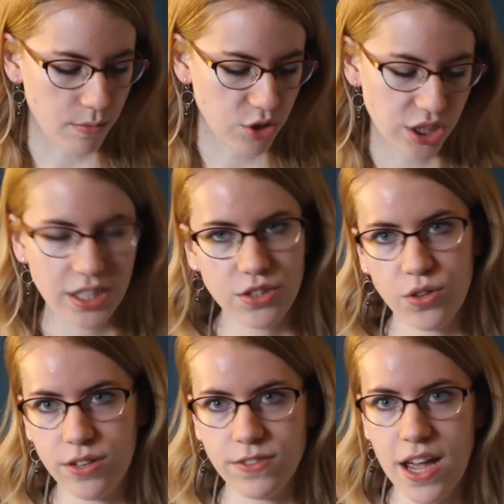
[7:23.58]
just to
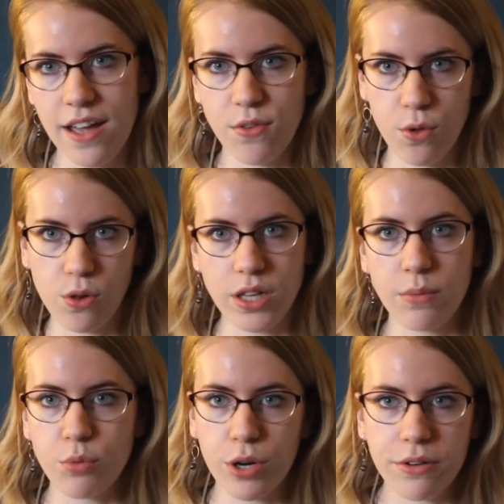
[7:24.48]
sort of tie the whole
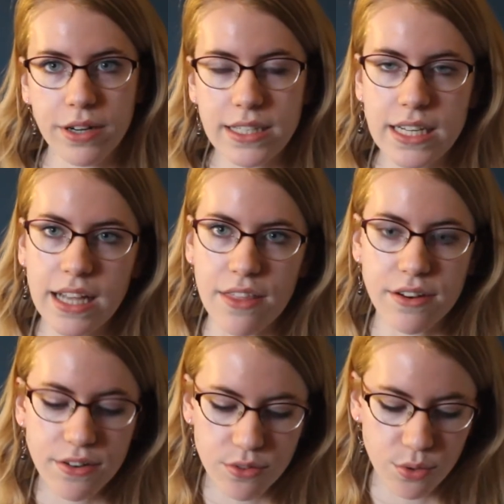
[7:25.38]
embroidery
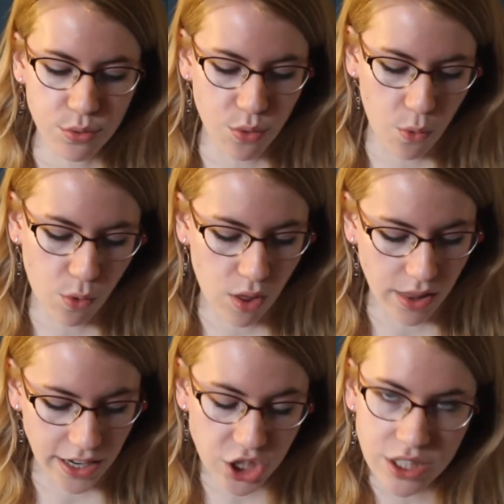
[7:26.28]
together through the whole
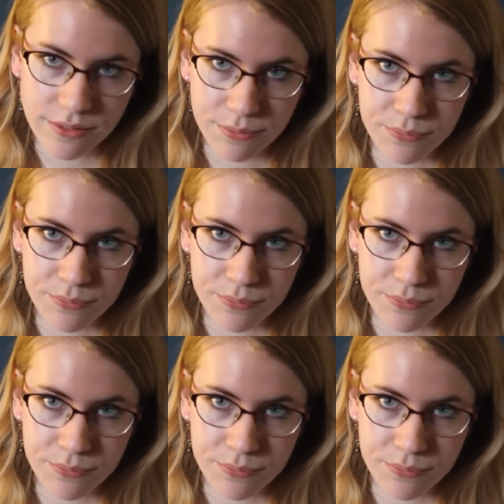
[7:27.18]
collection.